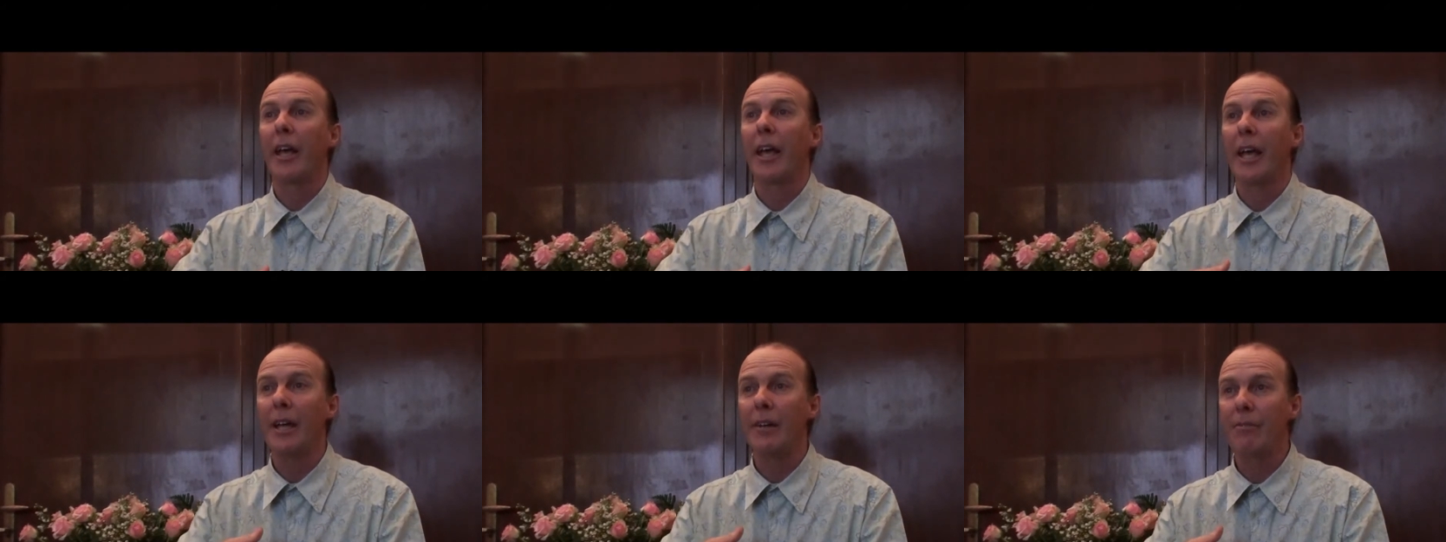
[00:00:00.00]

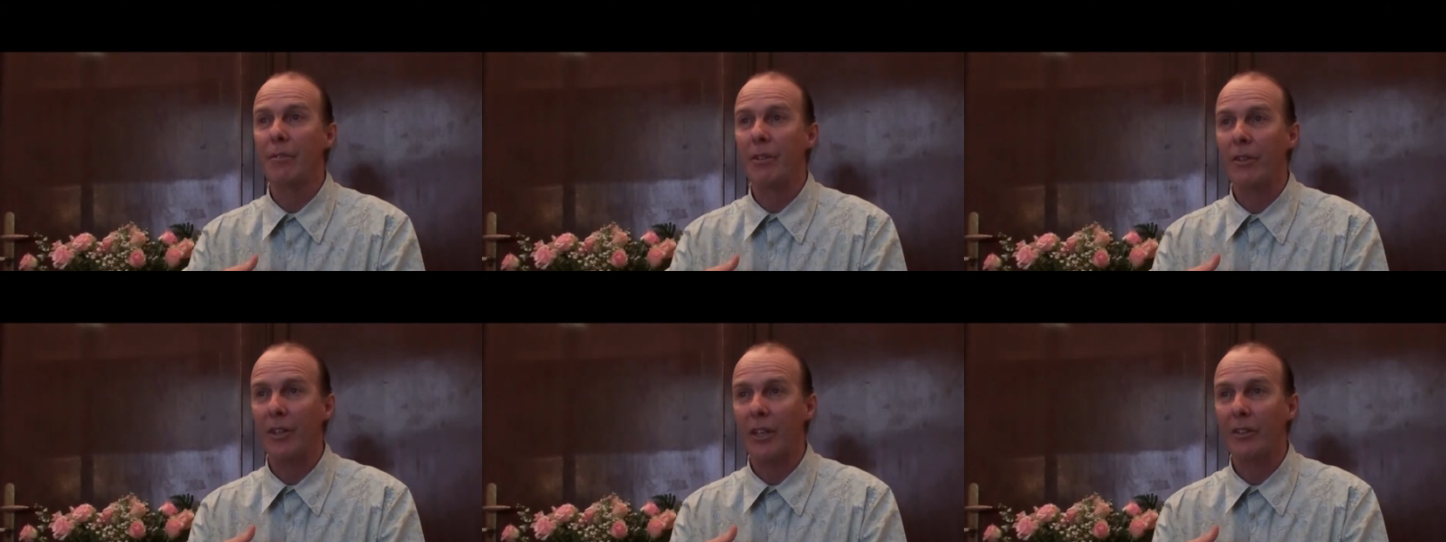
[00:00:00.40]

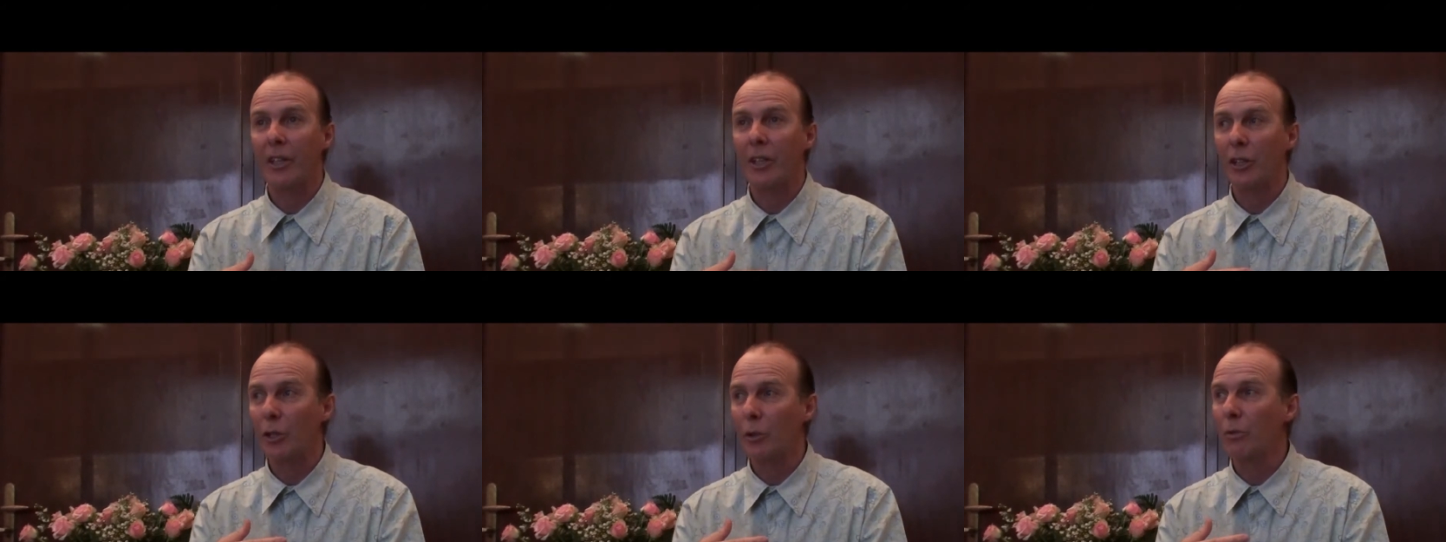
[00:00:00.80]
everything
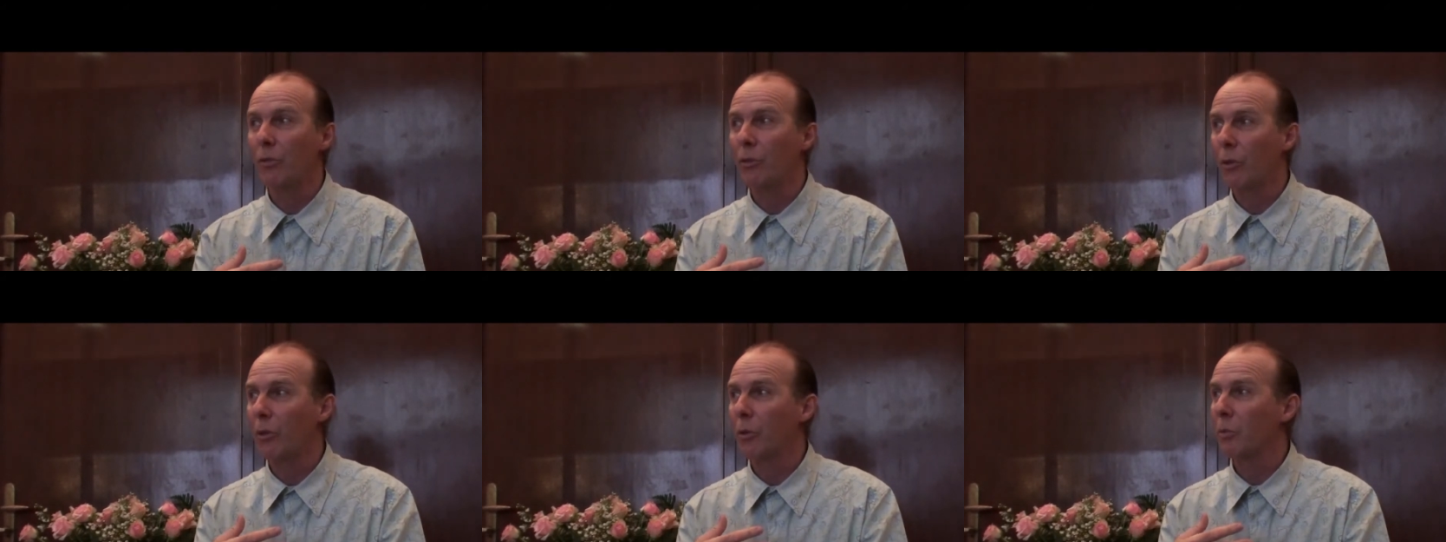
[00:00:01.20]
that you
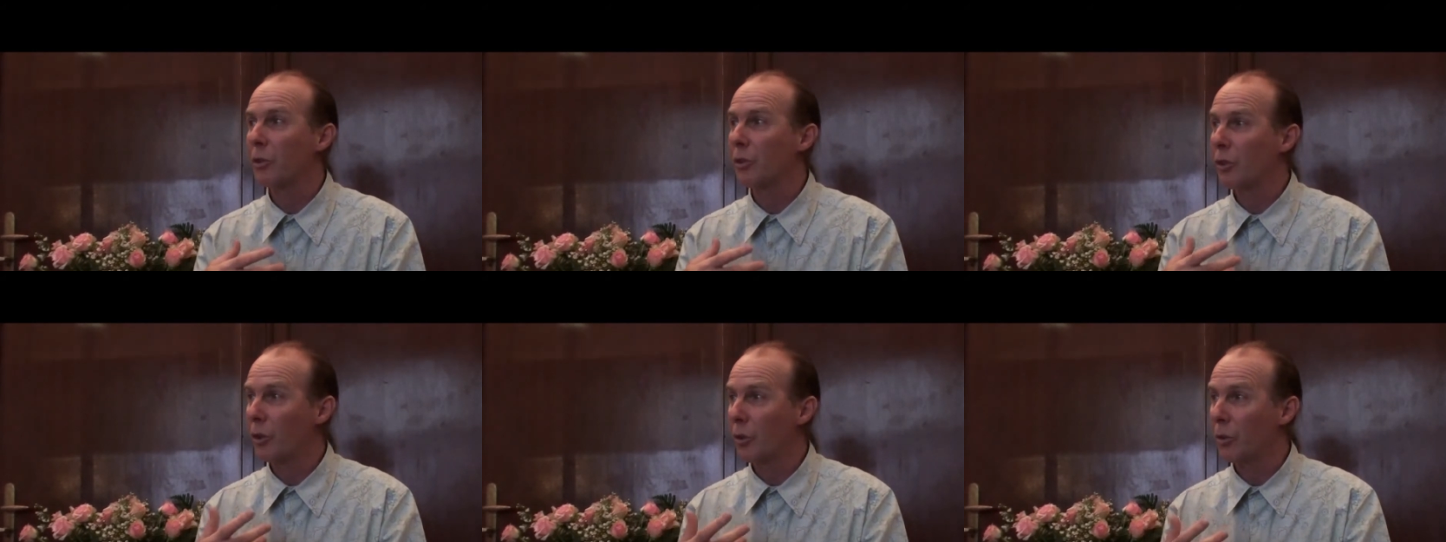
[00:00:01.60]
thought
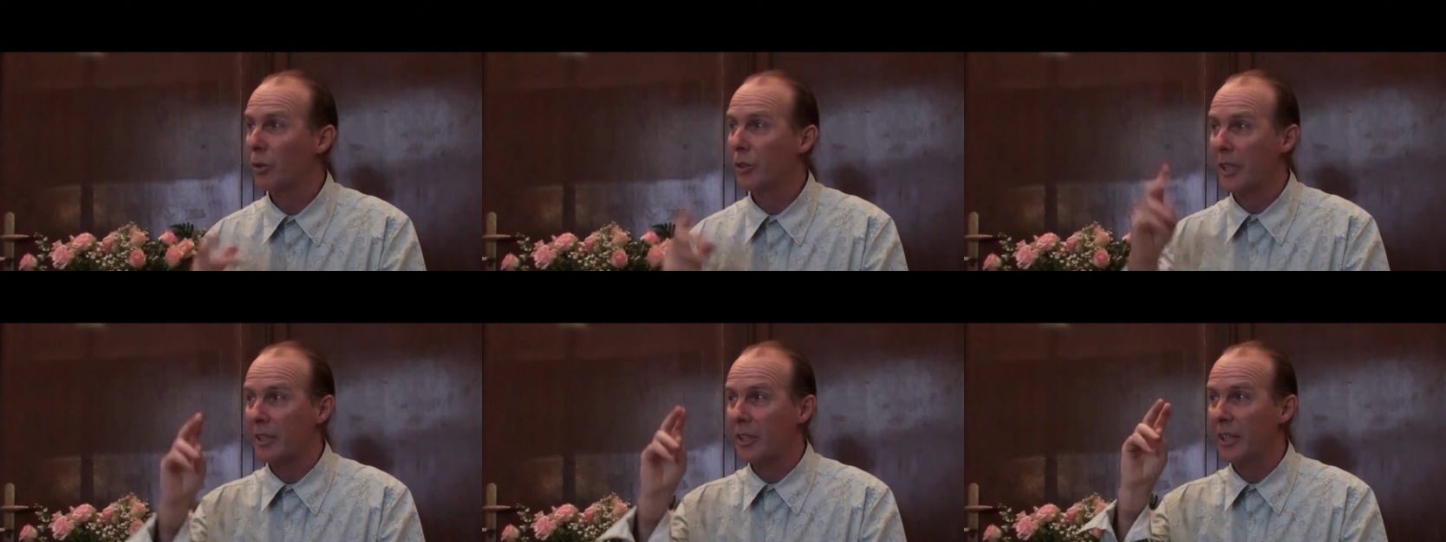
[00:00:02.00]
was
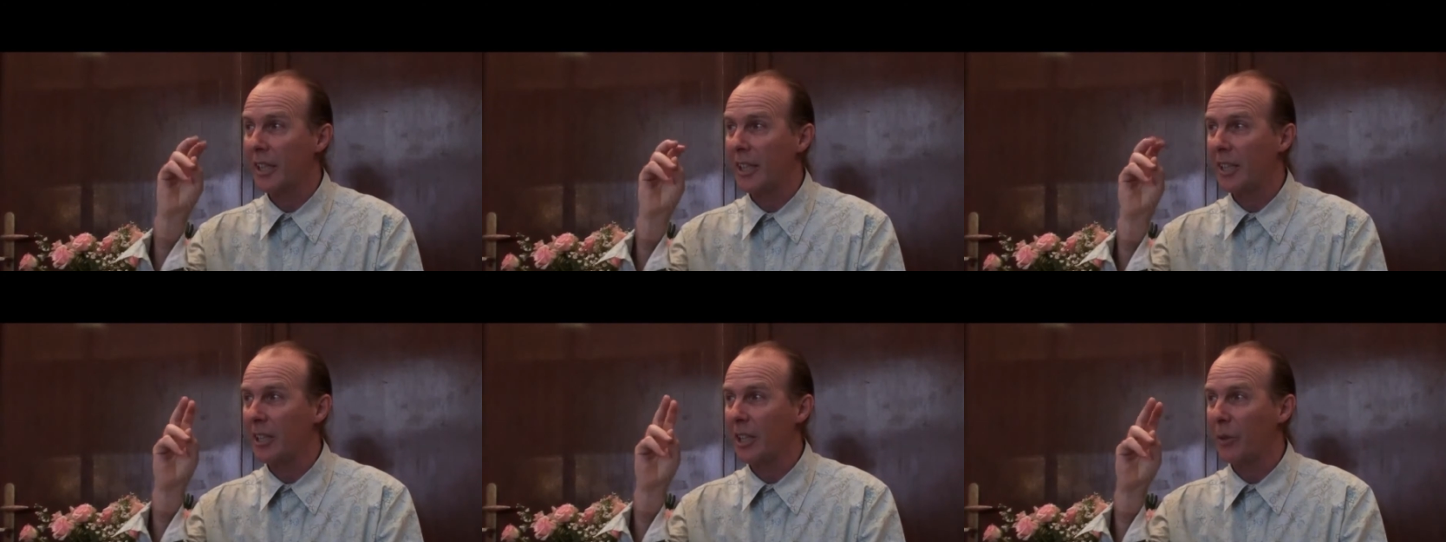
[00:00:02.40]
yours as an
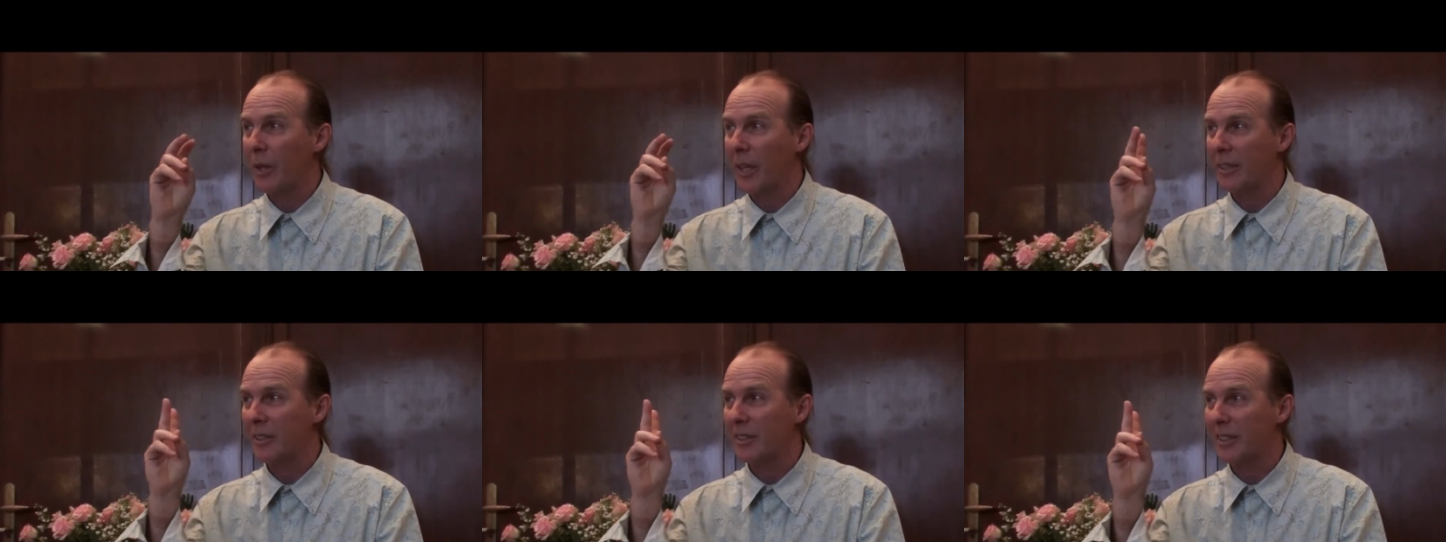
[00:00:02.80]
ego
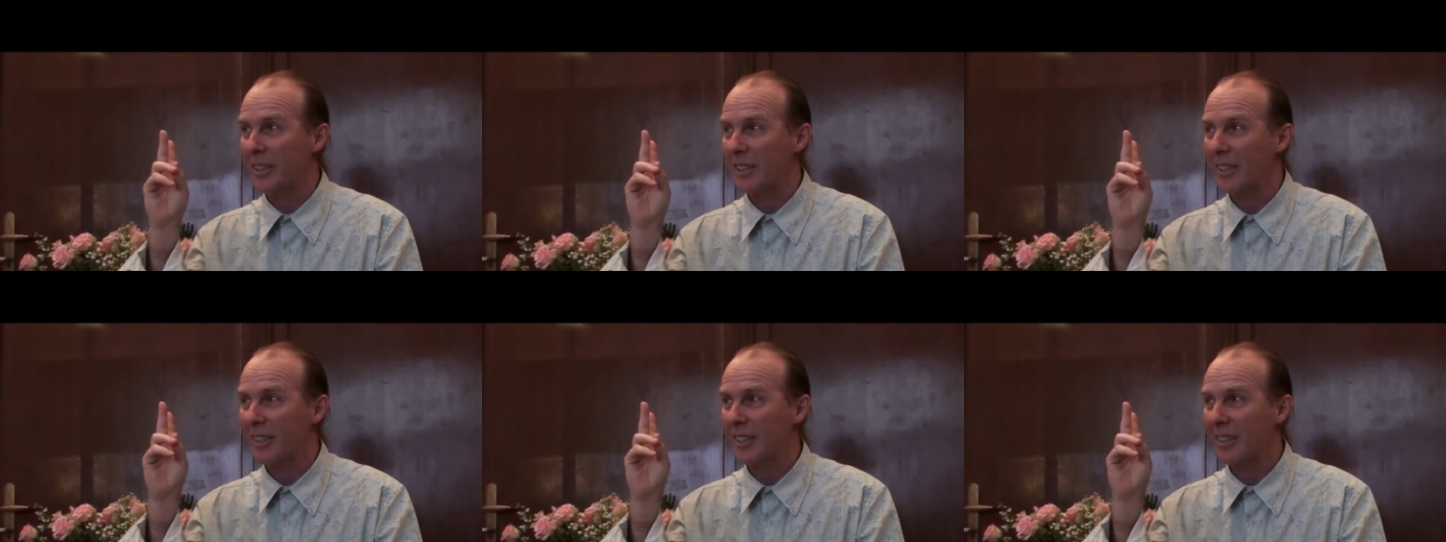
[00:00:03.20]
entity.